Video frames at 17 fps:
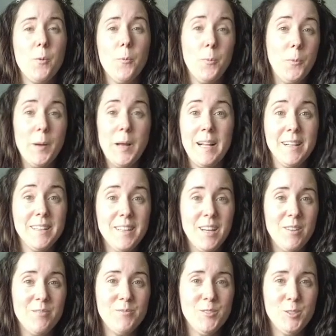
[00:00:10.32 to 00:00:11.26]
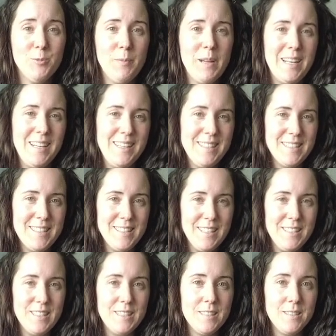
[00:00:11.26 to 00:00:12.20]
Welcome to my
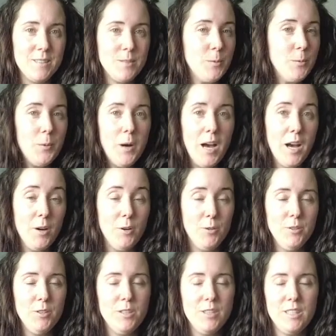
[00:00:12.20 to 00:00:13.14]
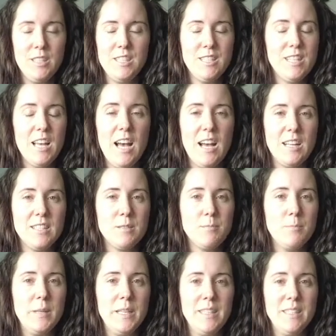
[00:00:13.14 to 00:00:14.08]
lessons. Wow, it has
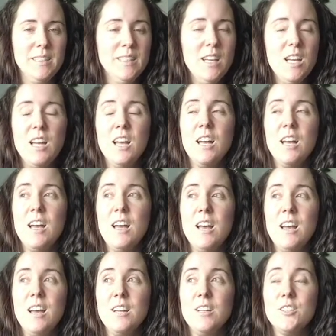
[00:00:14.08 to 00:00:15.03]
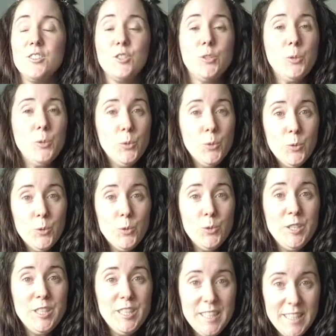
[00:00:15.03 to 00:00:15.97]
been 2
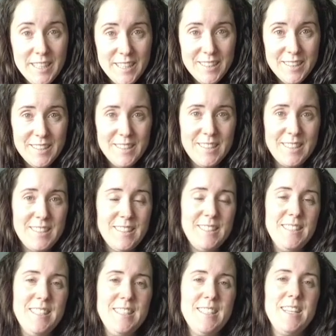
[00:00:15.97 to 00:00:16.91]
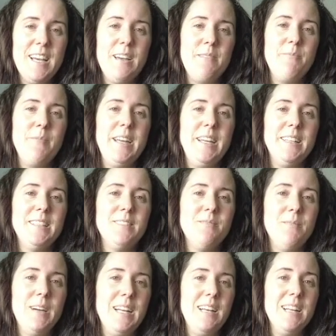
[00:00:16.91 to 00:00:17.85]
years since I made
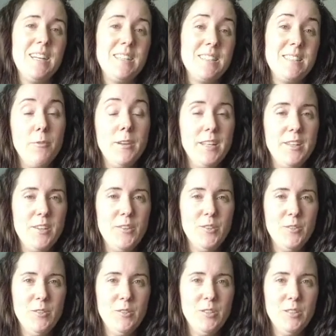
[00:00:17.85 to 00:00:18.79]
my last video.